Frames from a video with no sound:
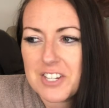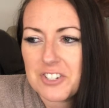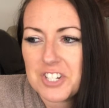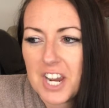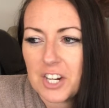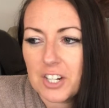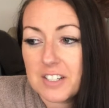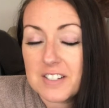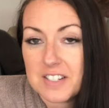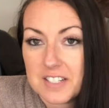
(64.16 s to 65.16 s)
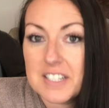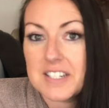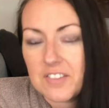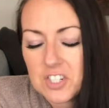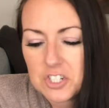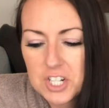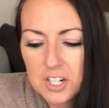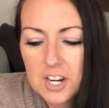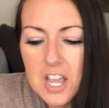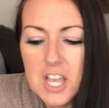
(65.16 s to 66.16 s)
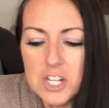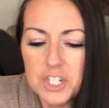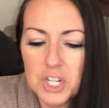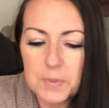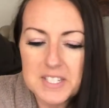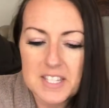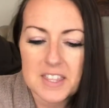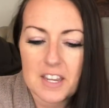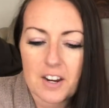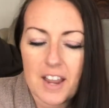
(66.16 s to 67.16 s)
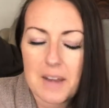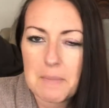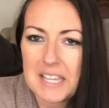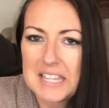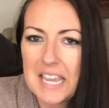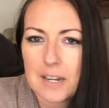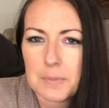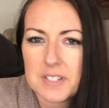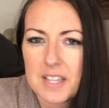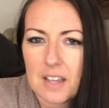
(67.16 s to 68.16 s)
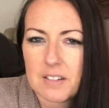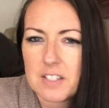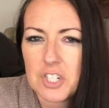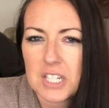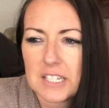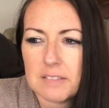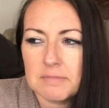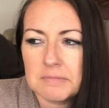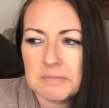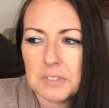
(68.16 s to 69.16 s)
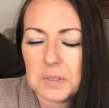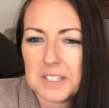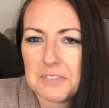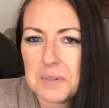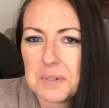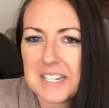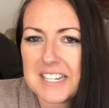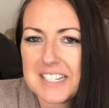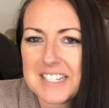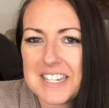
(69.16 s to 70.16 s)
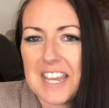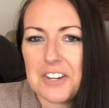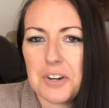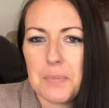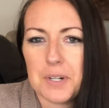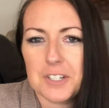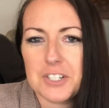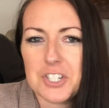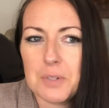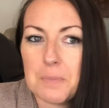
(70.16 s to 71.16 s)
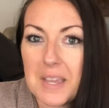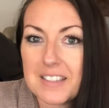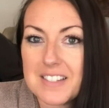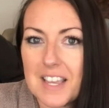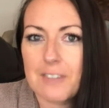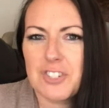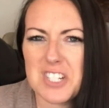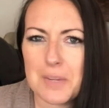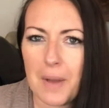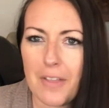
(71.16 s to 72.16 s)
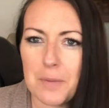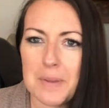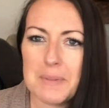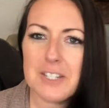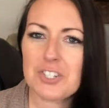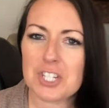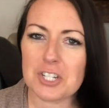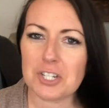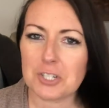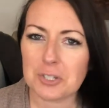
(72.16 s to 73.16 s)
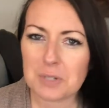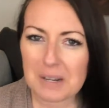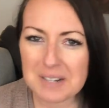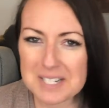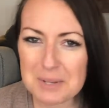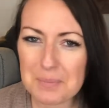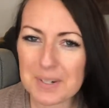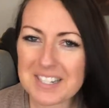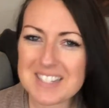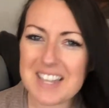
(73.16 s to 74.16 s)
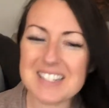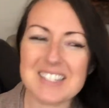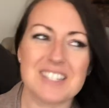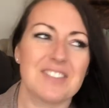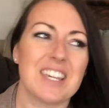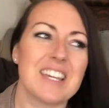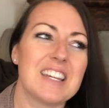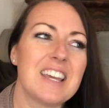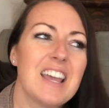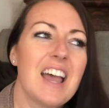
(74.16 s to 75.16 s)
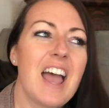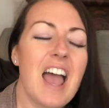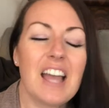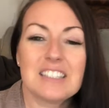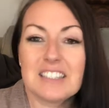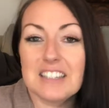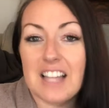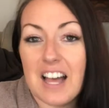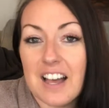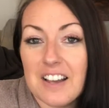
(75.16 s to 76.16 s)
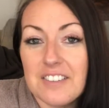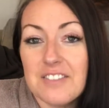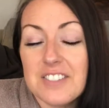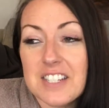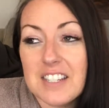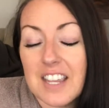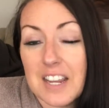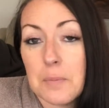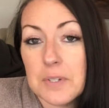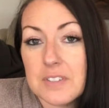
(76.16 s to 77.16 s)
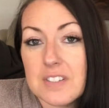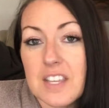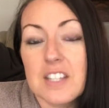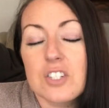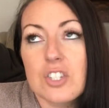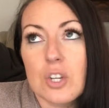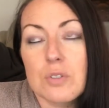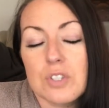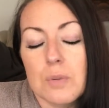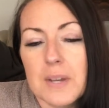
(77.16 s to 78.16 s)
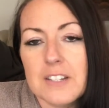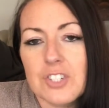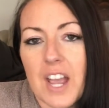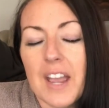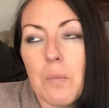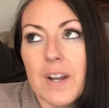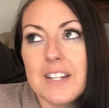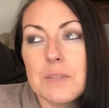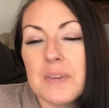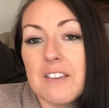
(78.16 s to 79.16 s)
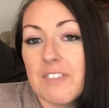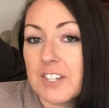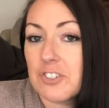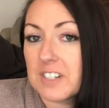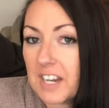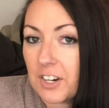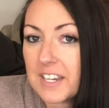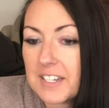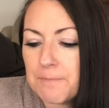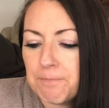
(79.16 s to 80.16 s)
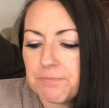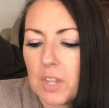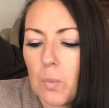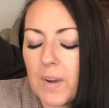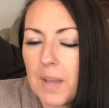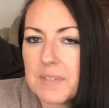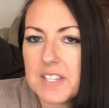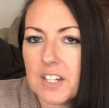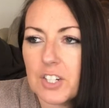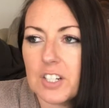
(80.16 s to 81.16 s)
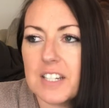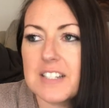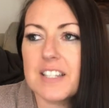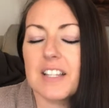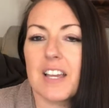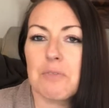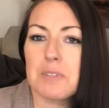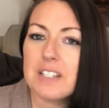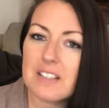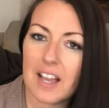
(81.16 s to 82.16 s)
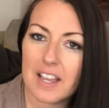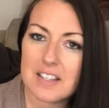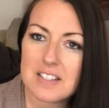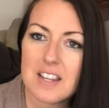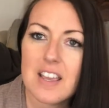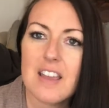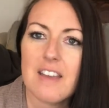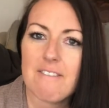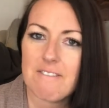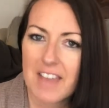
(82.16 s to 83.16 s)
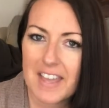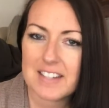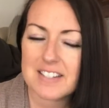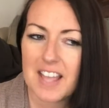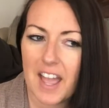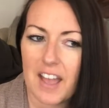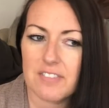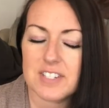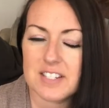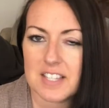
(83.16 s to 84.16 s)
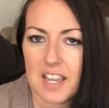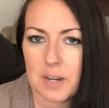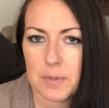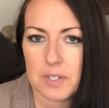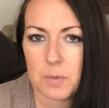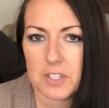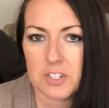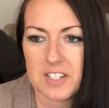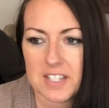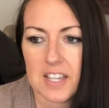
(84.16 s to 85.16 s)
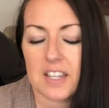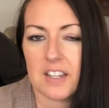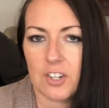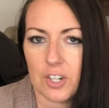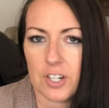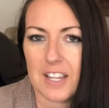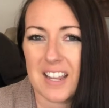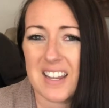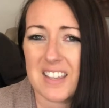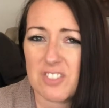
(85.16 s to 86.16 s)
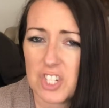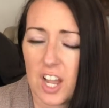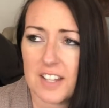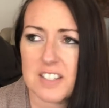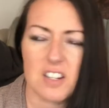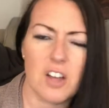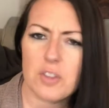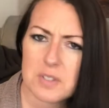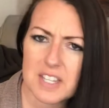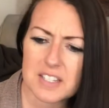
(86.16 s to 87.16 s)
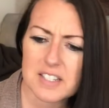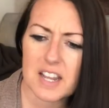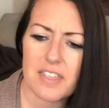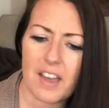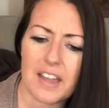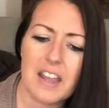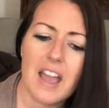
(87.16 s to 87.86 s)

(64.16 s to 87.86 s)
years younger and still is seven years younger she would sit there and make the animal sound of the chicken or if we were eating steak or a burger she would make the sound just to bother me because she knew i was a pretty sensitive kid and loved animals like so so much i wanted to be a veterinarian when i was younger until i realized vets have to see animals when they're sick and hurting and give shots and all those things and i thought